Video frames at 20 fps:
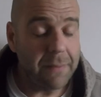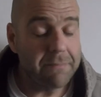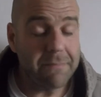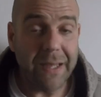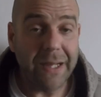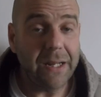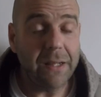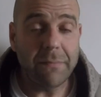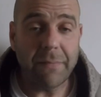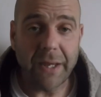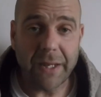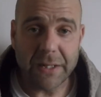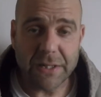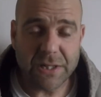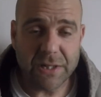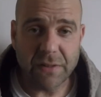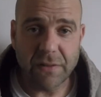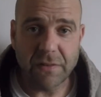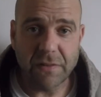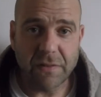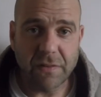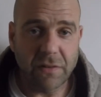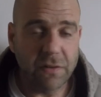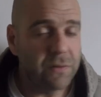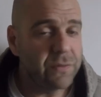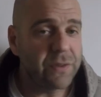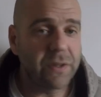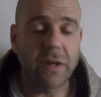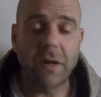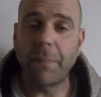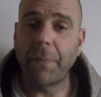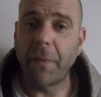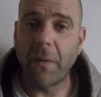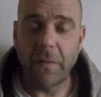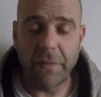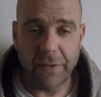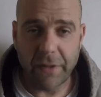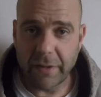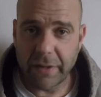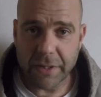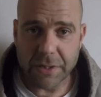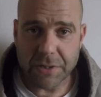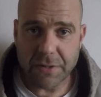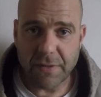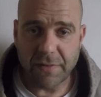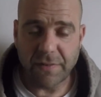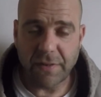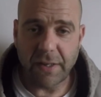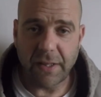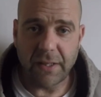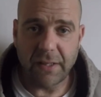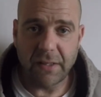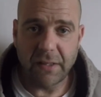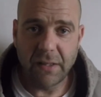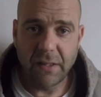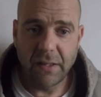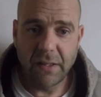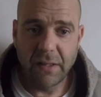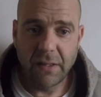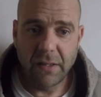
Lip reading: many mansions using up all the electricity.